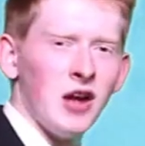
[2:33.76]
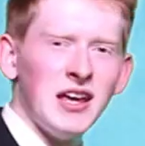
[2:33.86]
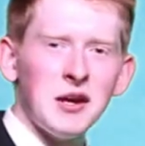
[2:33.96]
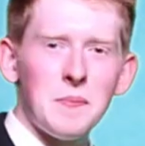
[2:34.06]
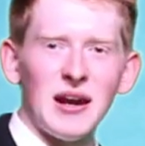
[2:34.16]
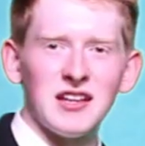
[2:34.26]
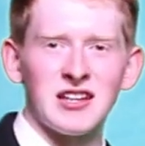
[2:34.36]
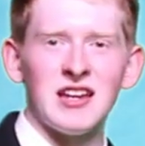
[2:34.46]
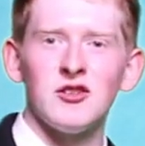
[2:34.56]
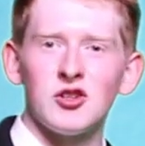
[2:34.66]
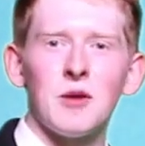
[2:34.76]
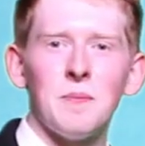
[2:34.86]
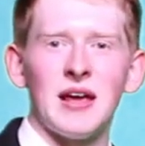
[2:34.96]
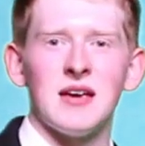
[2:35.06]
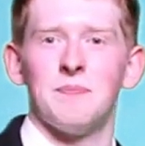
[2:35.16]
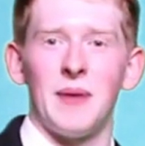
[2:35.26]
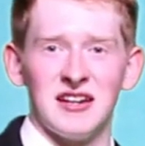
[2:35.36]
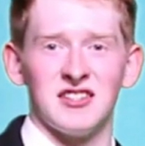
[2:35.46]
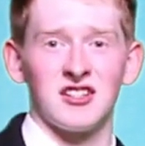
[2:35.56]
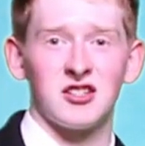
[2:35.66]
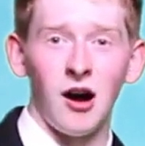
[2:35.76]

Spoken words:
an inability to complete basic